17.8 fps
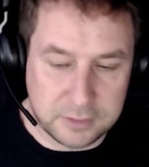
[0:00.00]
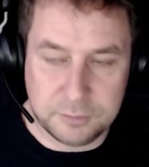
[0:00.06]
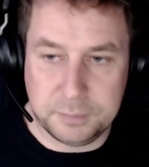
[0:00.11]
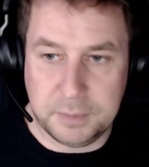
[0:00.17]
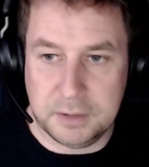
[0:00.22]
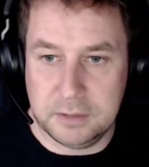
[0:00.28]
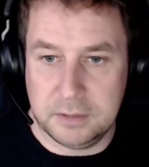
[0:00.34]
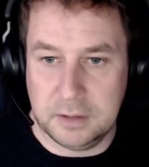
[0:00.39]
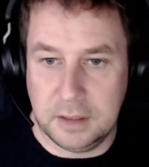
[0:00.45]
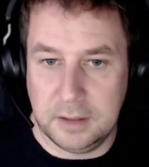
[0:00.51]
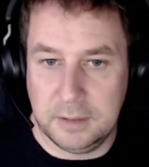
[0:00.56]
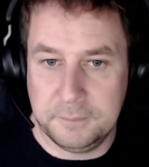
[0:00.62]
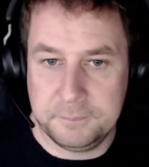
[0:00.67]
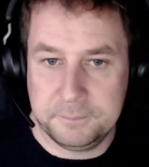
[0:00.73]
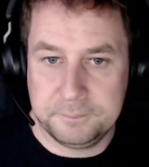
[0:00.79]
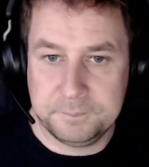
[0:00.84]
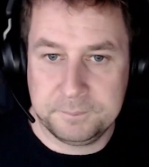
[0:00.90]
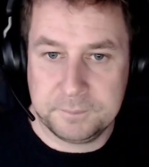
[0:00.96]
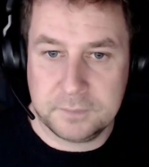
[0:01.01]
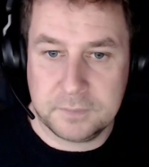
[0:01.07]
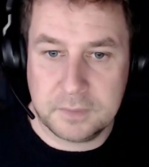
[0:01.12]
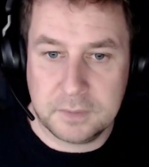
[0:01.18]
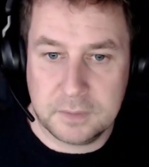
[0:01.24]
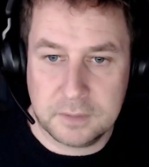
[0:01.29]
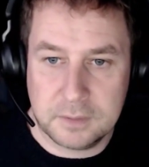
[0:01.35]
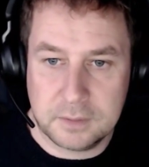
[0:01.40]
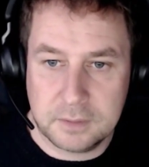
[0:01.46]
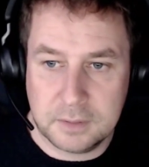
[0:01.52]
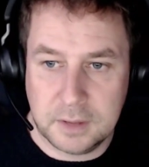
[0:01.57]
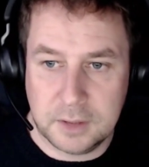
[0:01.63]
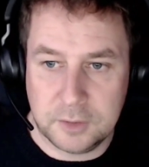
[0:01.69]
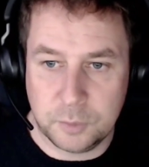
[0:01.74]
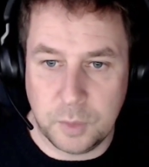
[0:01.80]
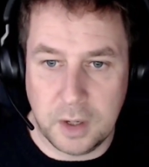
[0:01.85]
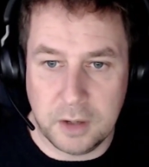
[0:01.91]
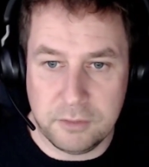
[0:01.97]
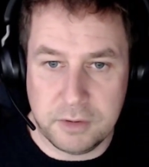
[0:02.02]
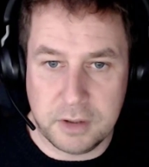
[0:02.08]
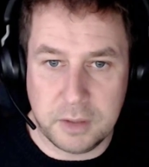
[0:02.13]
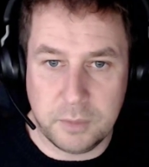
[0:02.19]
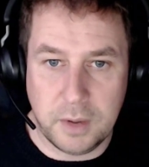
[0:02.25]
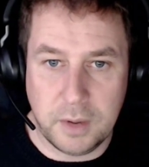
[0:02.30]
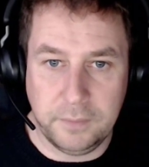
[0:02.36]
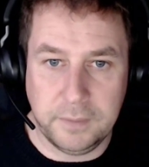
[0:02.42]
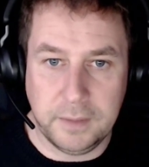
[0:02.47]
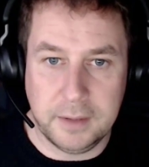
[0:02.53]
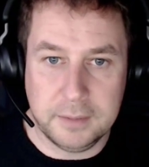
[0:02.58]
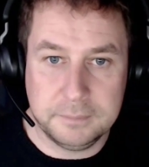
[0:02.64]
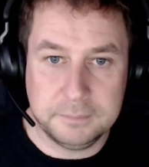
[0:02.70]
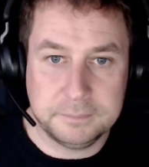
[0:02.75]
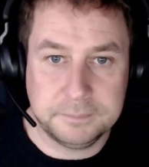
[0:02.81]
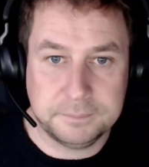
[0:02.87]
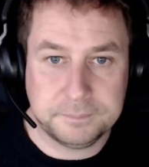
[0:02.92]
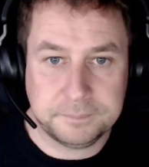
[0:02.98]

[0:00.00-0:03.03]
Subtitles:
has worked really well there.